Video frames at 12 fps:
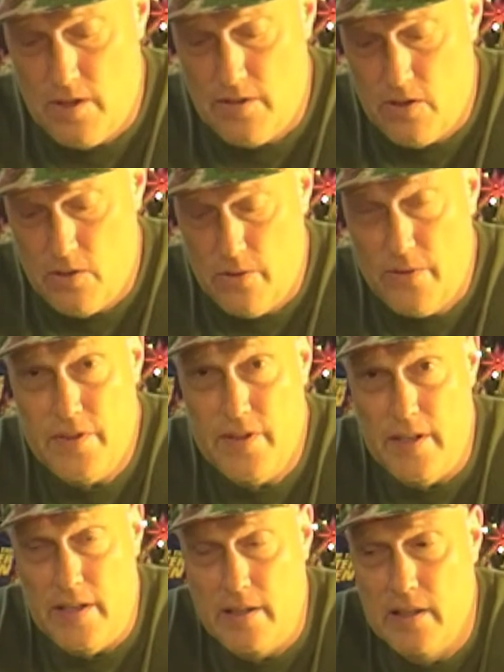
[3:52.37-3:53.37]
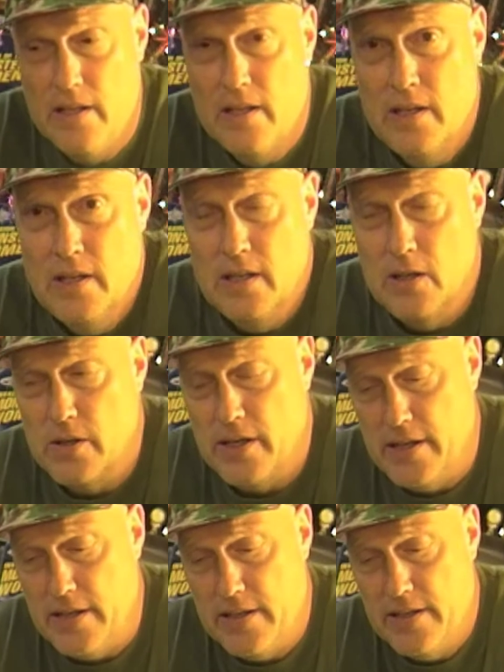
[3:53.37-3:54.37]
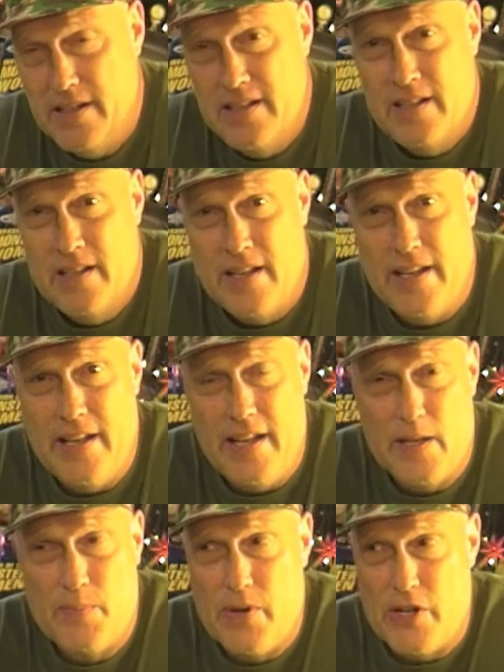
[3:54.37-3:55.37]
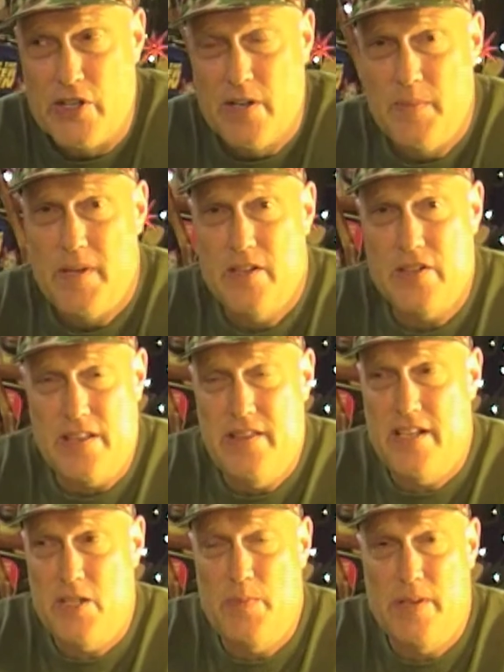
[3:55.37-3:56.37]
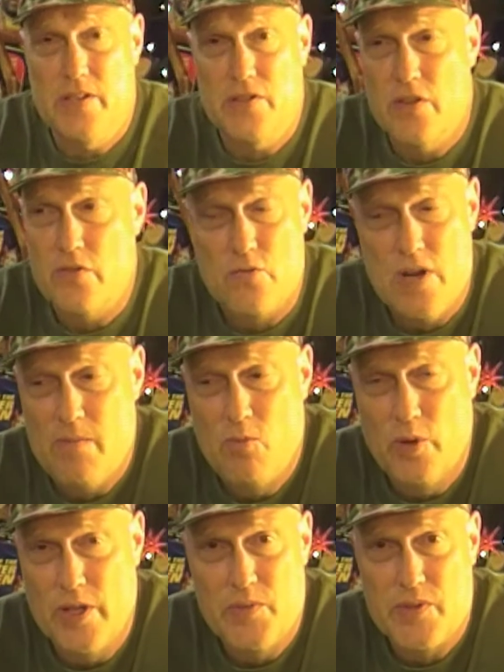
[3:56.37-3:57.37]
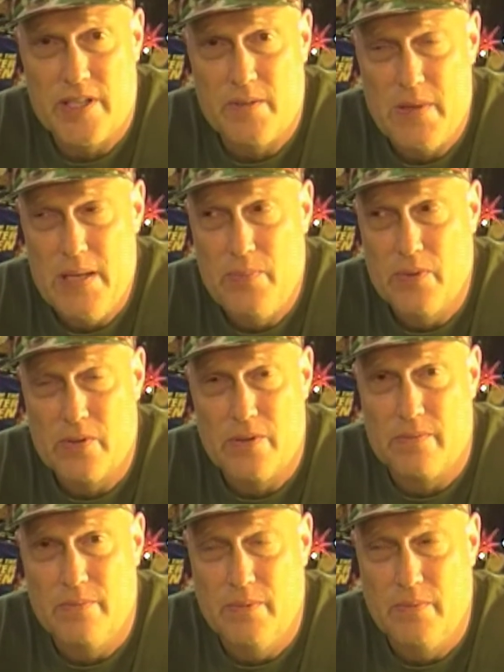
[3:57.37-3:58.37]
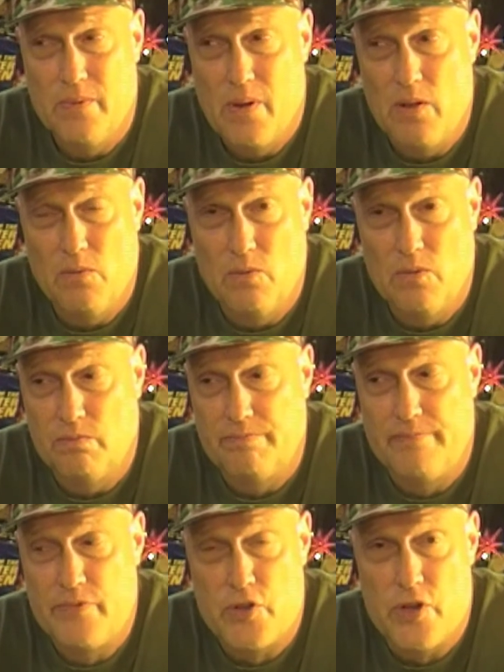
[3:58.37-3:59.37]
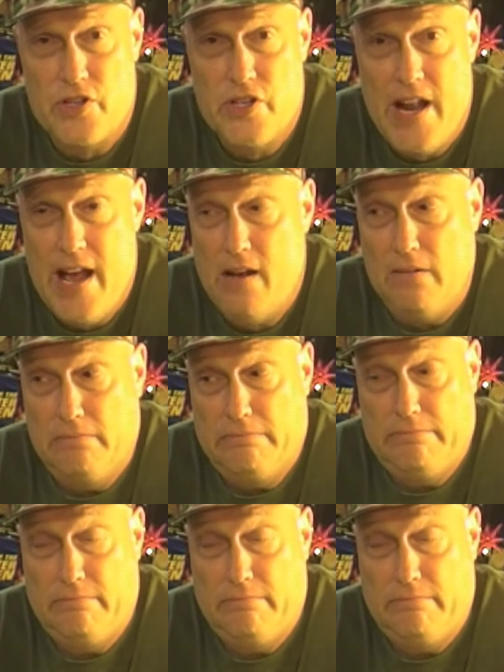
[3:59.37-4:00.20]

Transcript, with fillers: on the whole thing. Okay, and, depression, because I think it's because of the Rob Williams thing. People are searching out